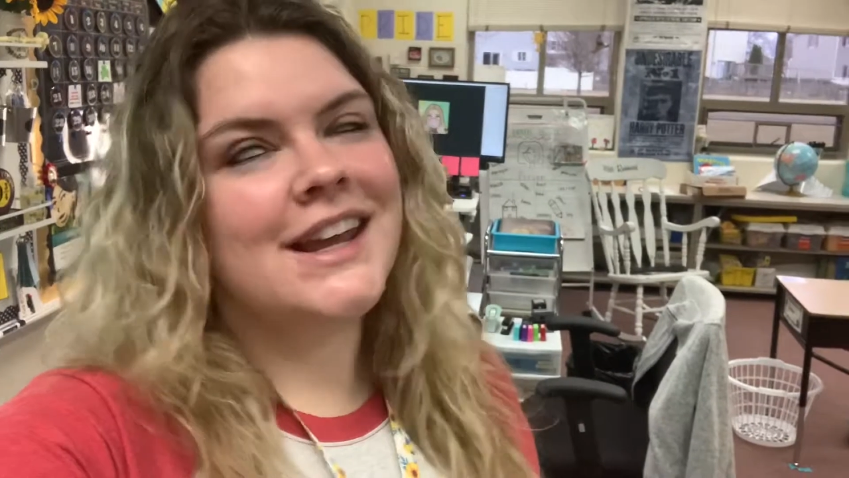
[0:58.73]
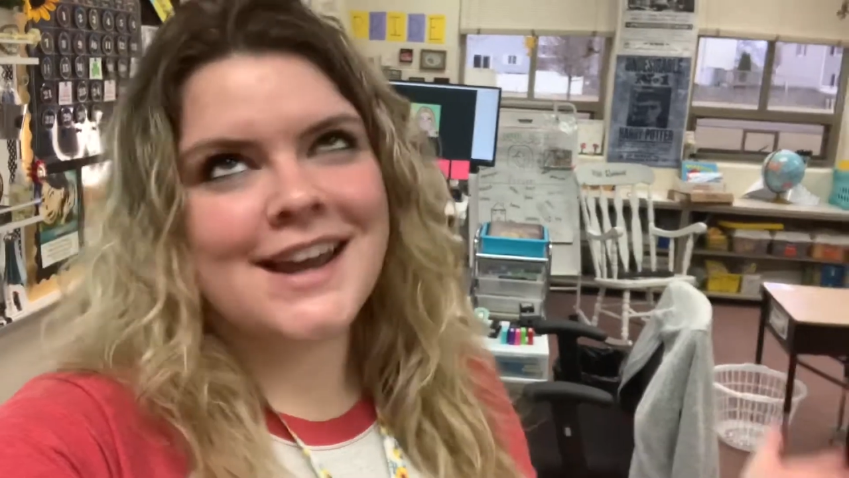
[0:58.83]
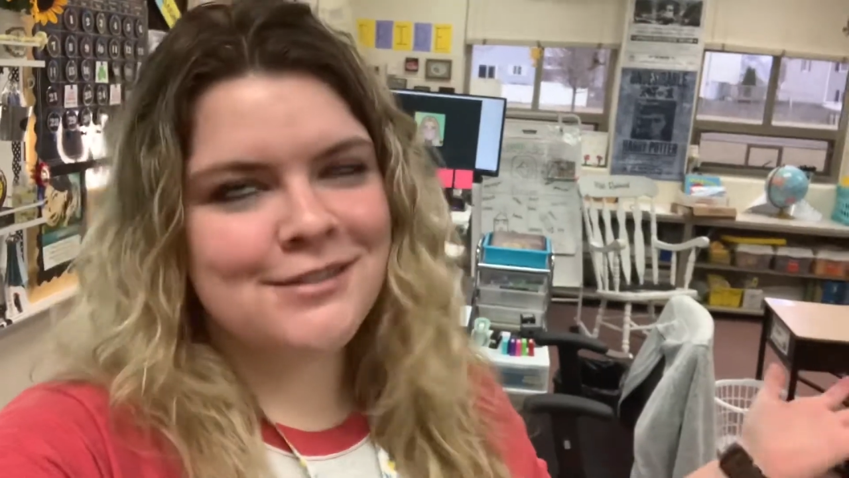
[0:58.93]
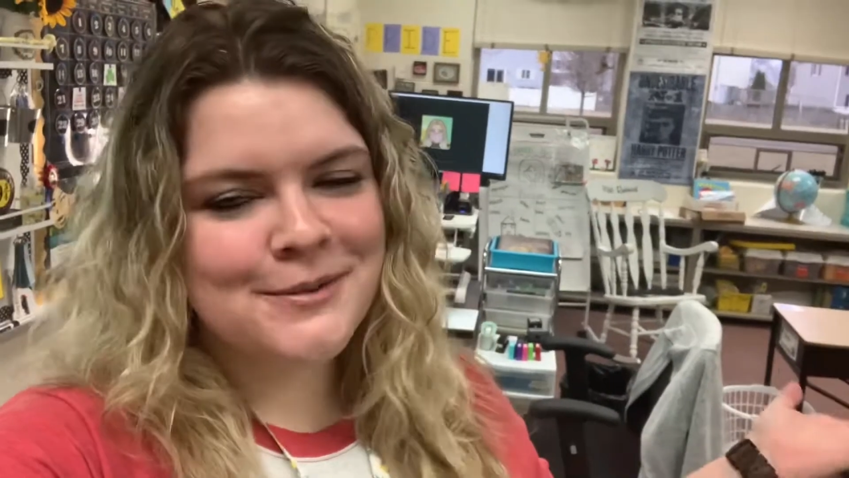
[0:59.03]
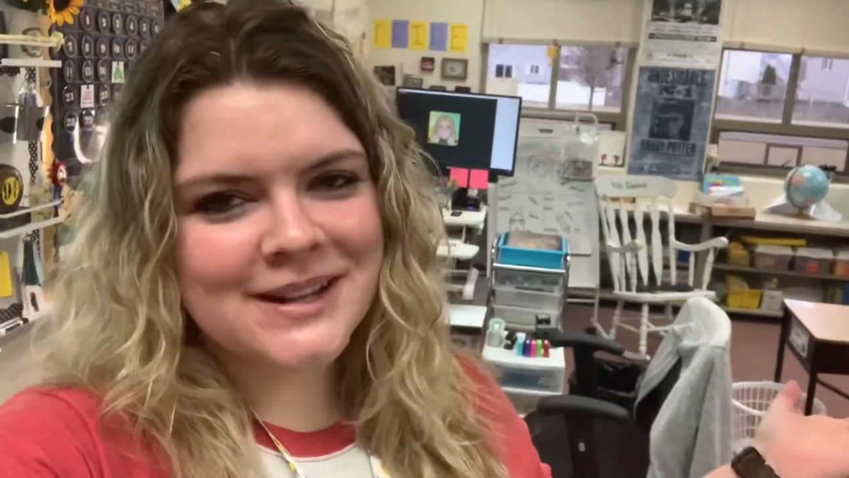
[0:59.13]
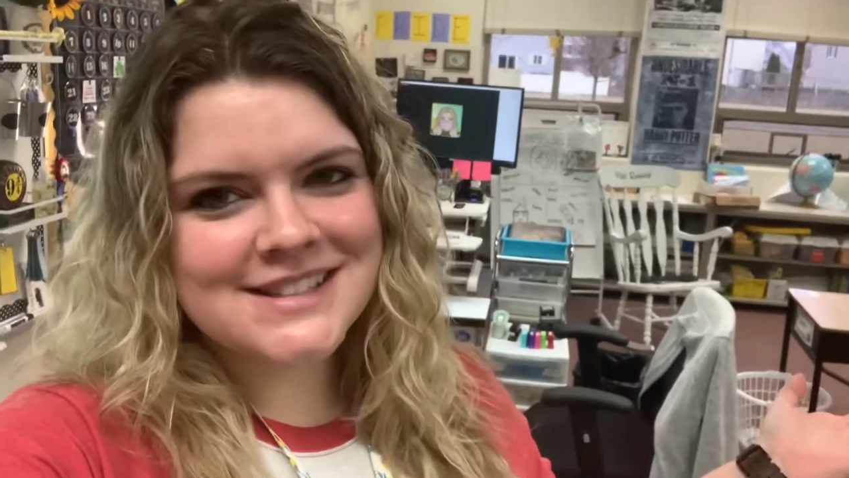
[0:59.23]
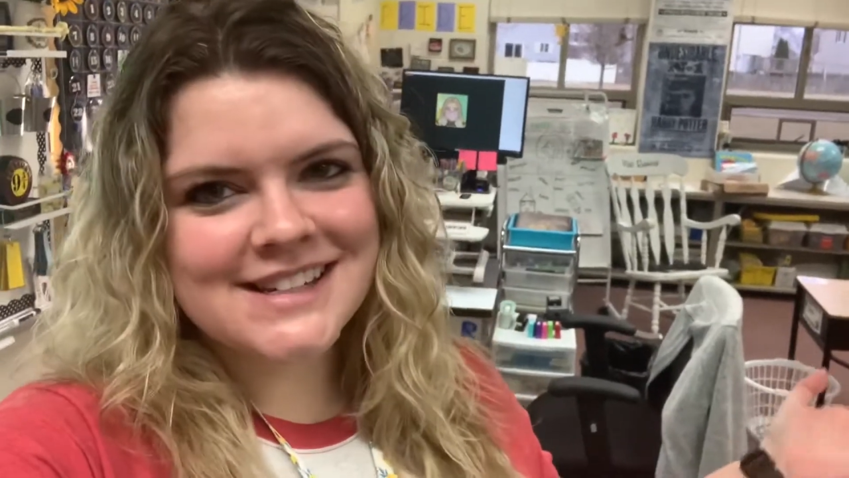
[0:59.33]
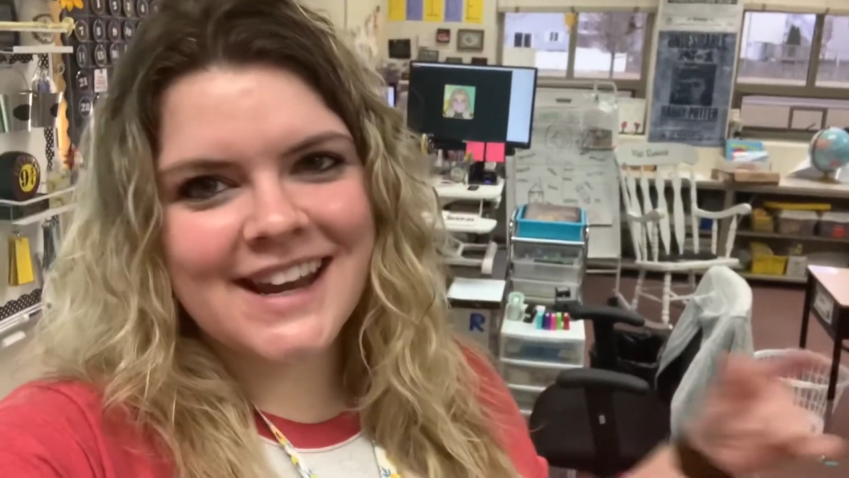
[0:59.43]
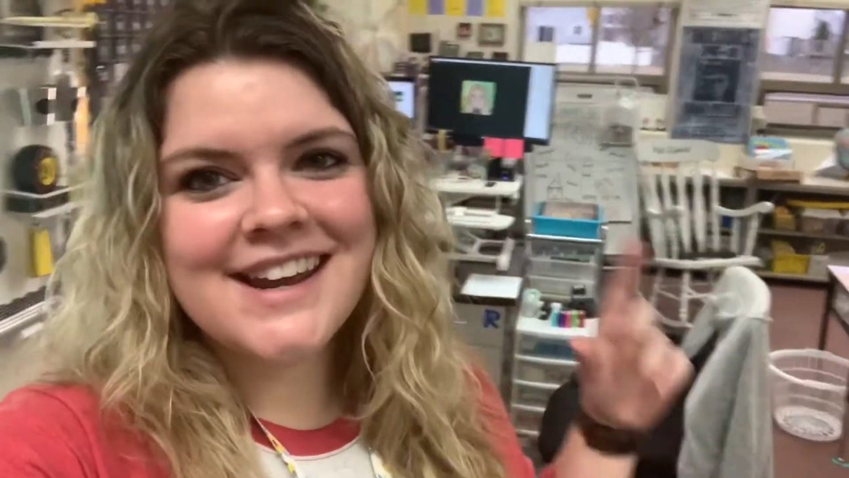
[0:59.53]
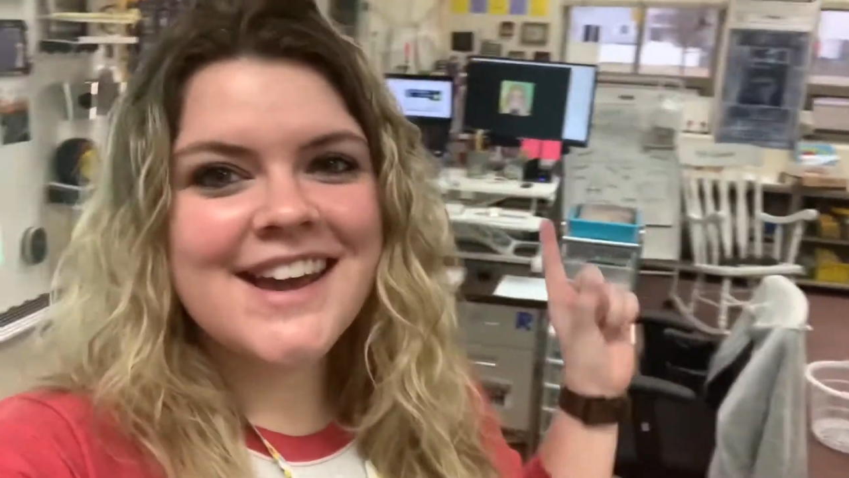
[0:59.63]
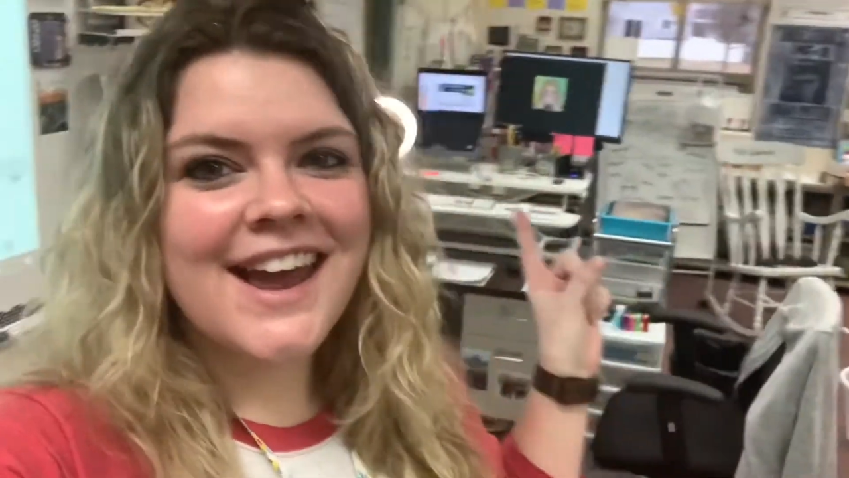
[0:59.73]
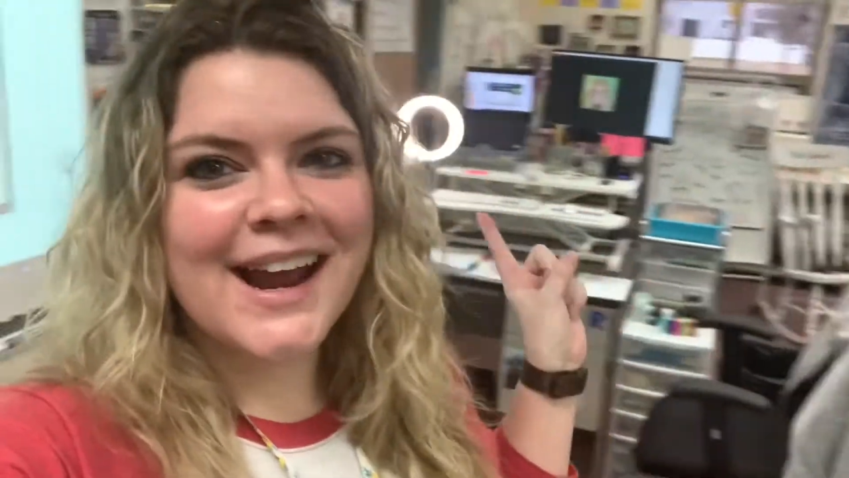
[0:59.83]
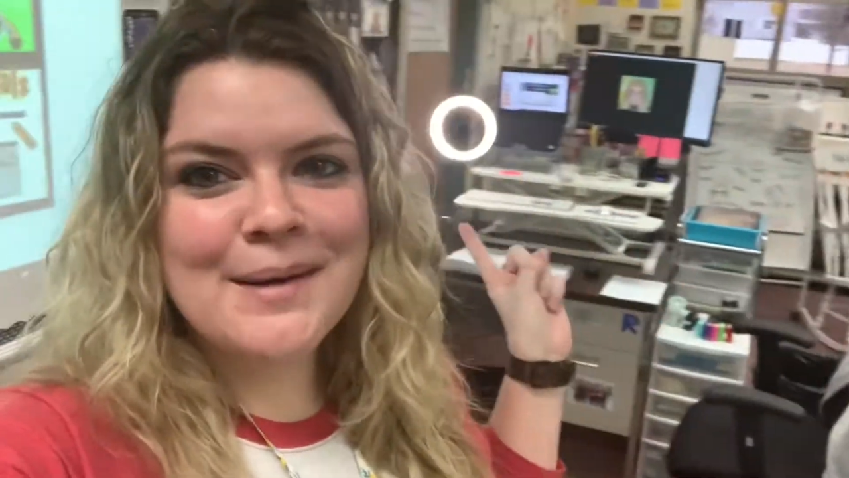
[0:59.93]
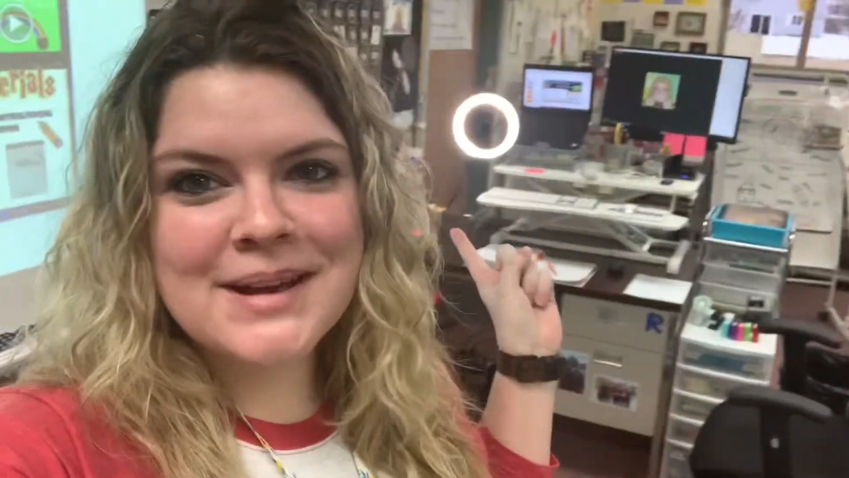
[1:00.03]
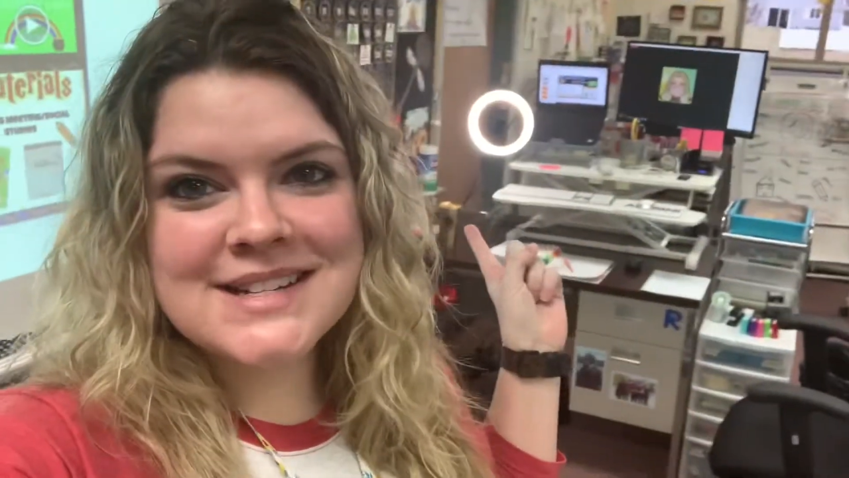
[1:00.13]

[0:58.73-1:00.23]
every Wednesday. I got my